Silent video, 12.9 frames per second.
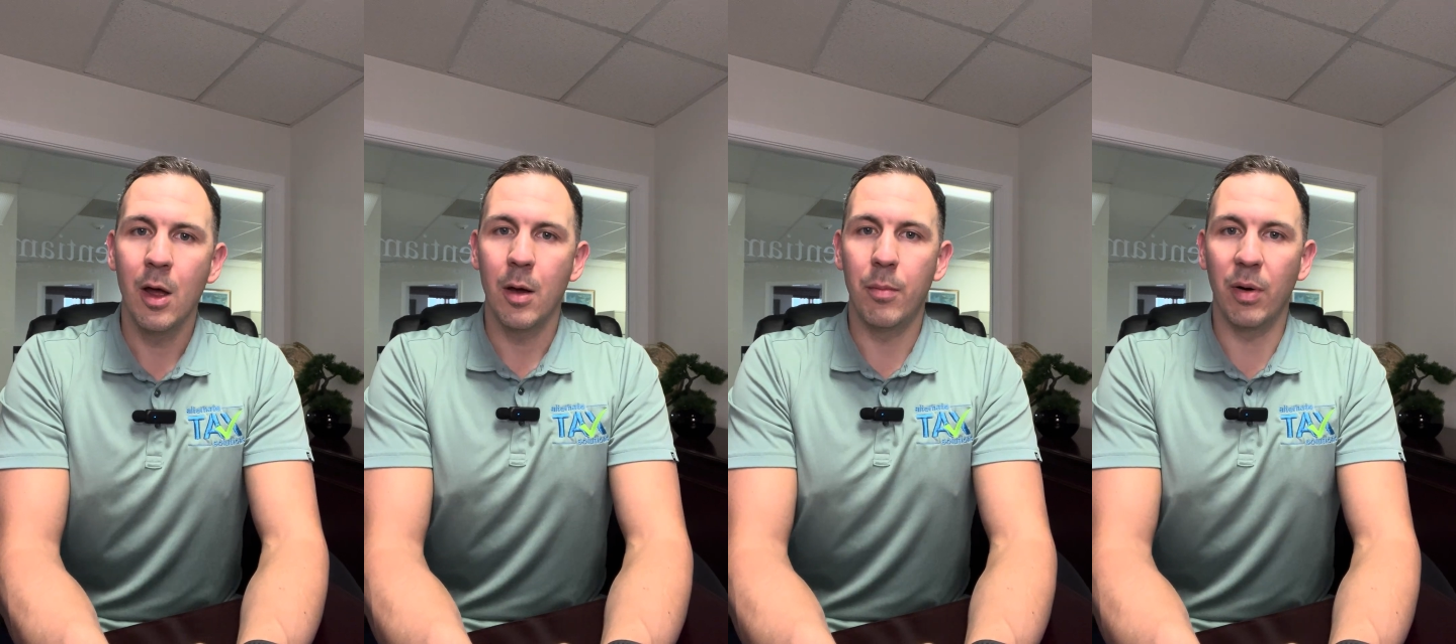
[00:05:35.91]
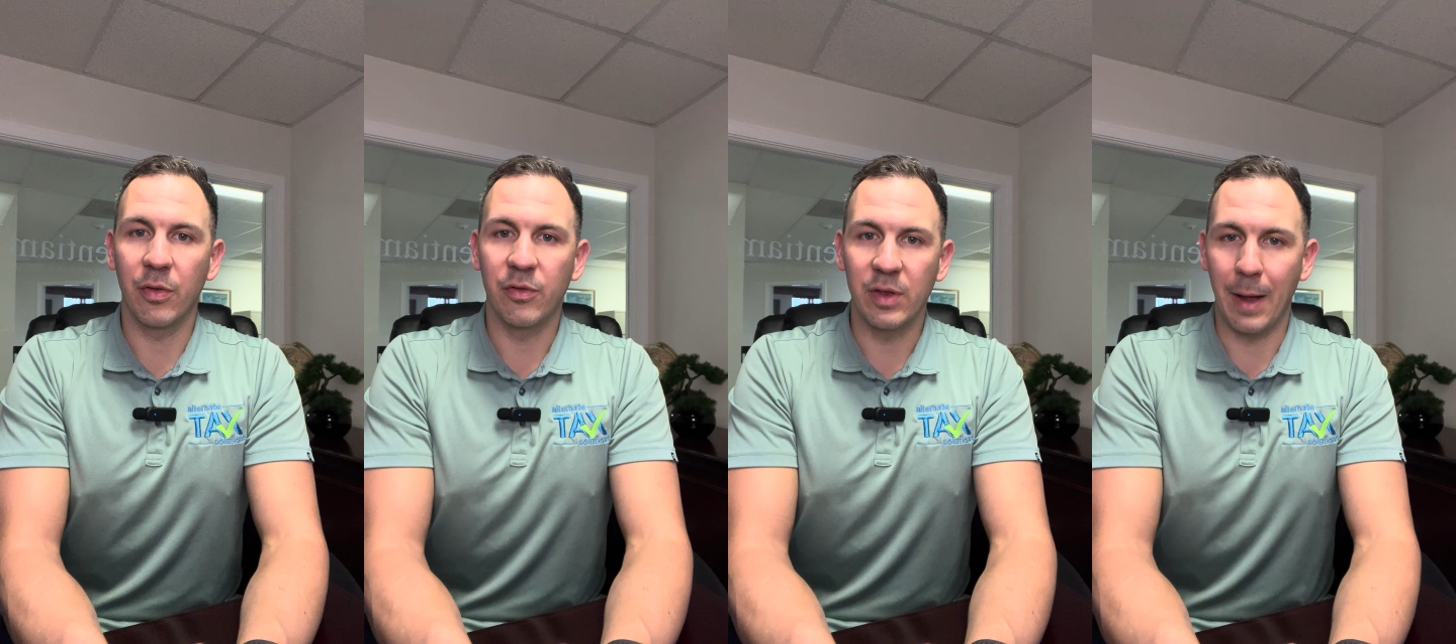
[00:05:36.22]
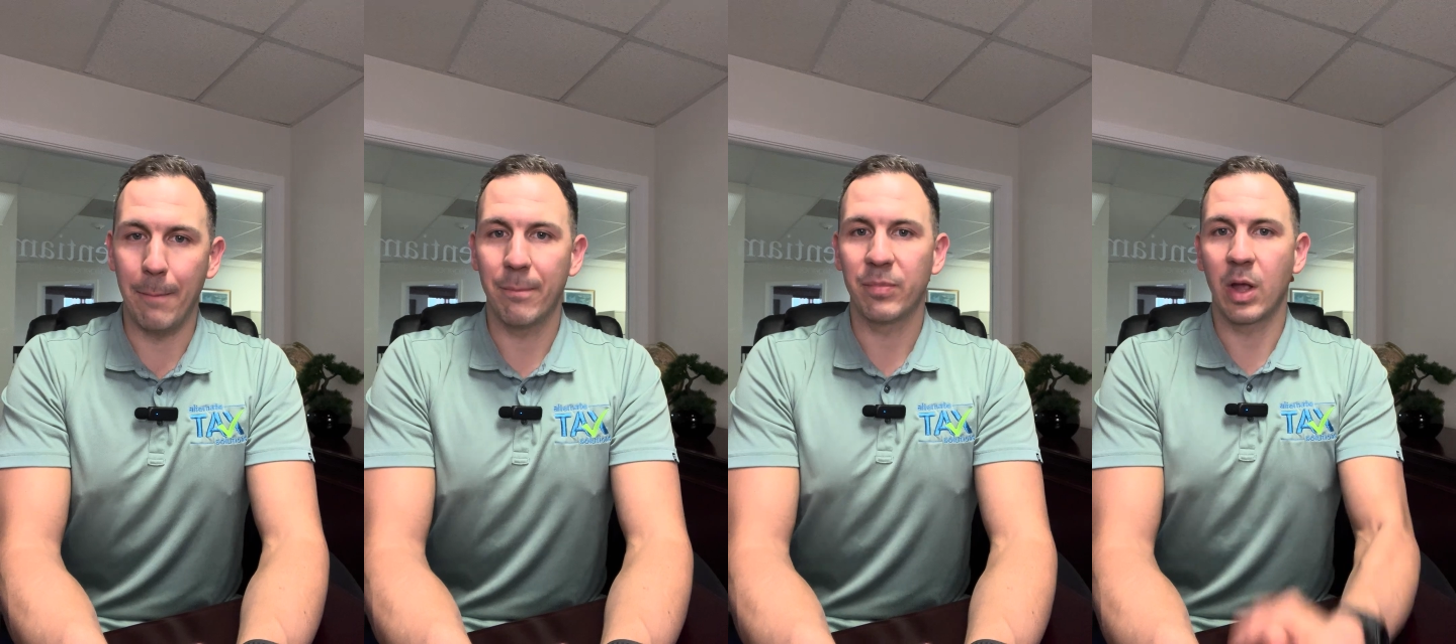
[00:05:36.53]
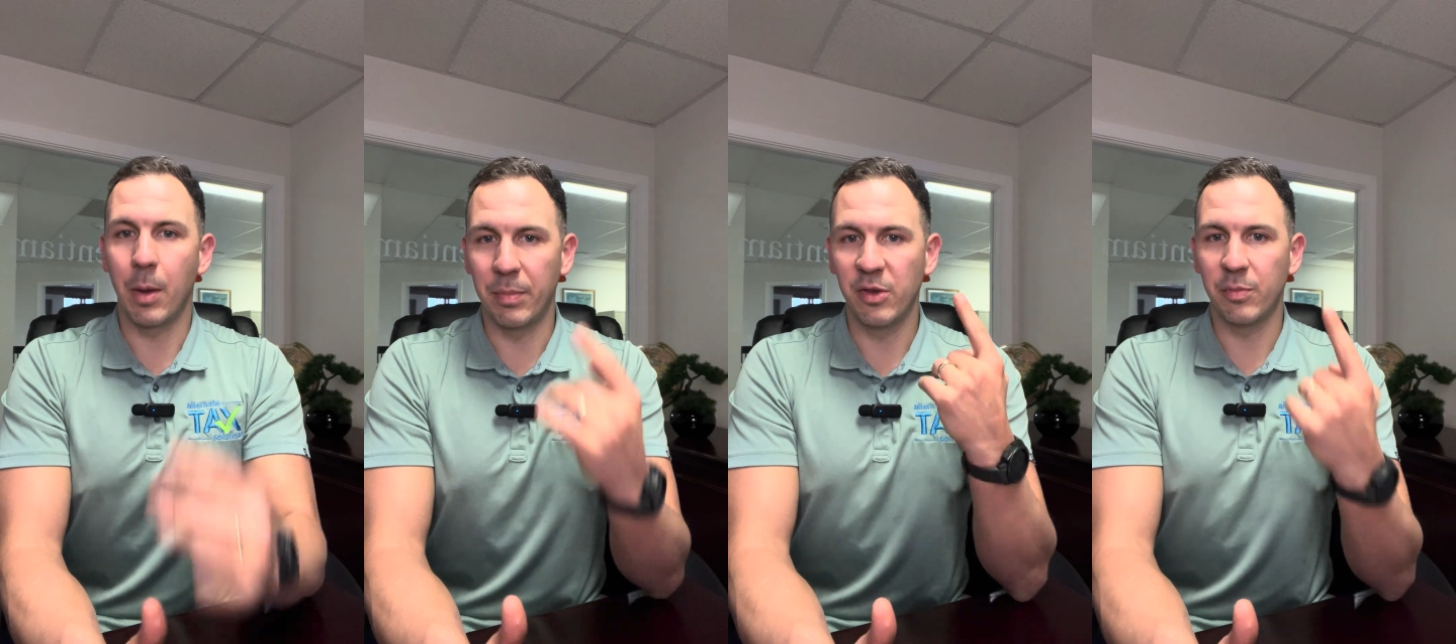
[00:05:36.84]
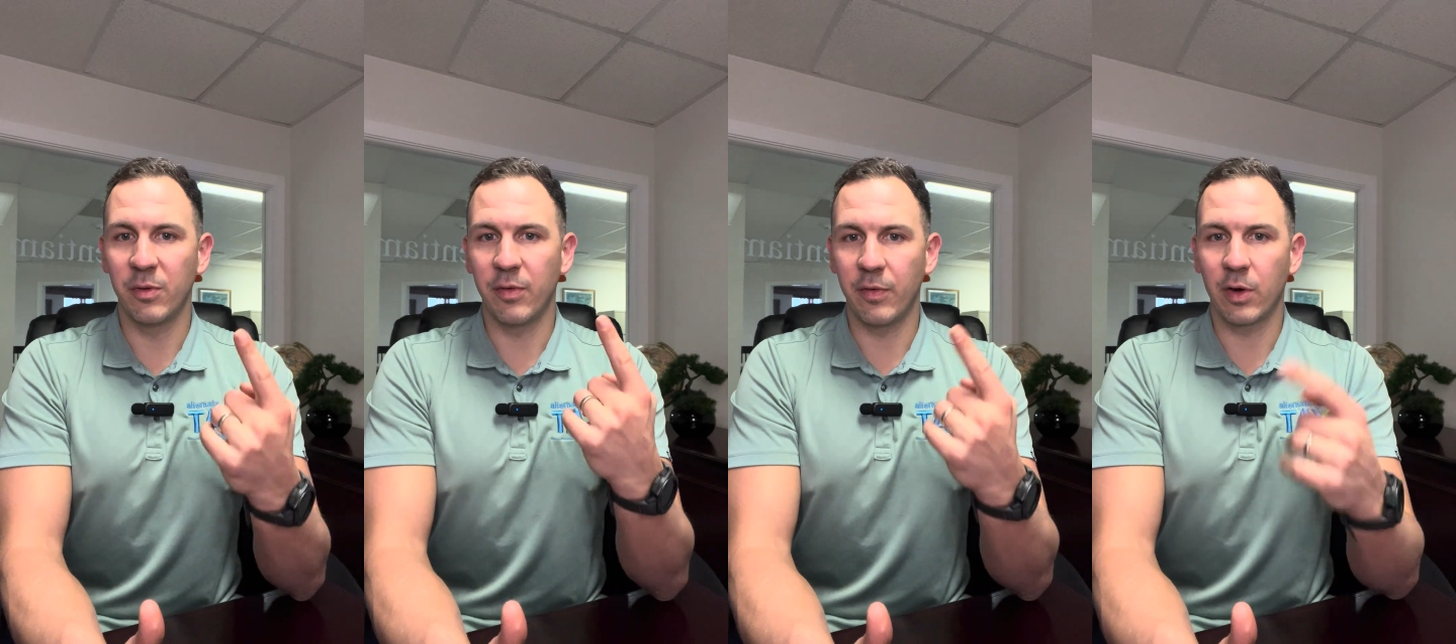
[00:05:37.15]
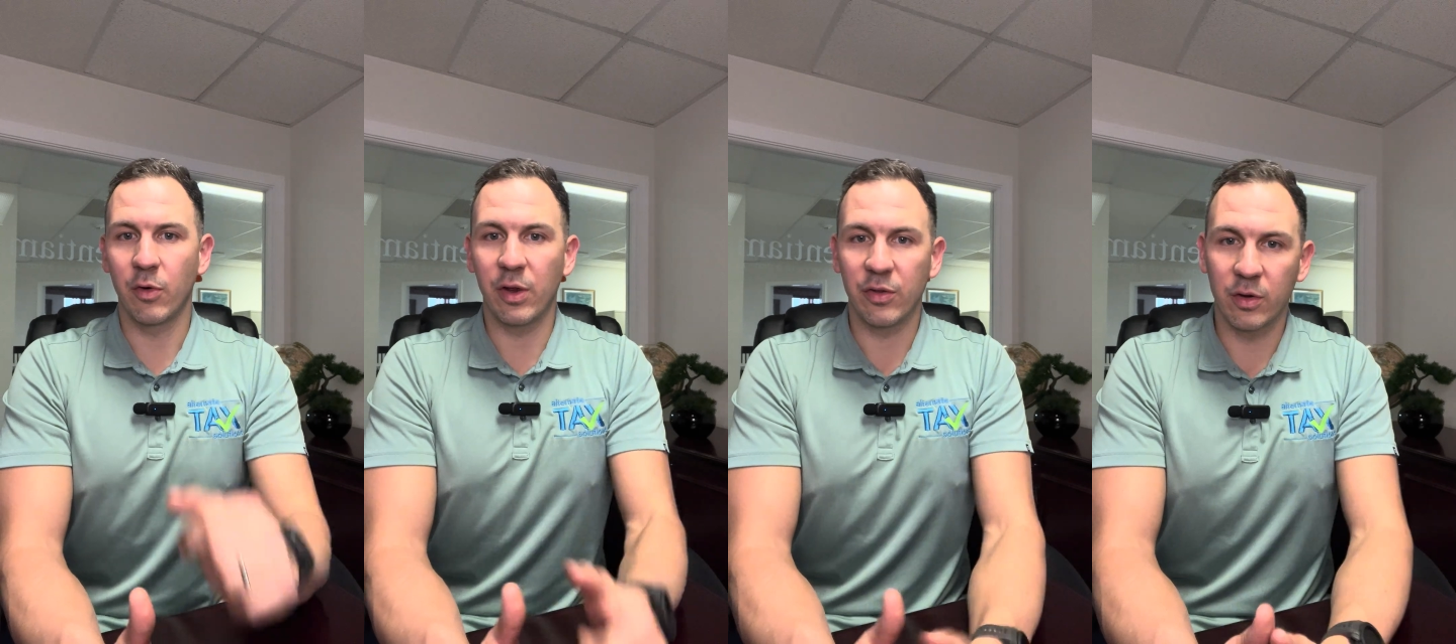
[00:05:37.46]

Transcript: But yeah, company-specific risk,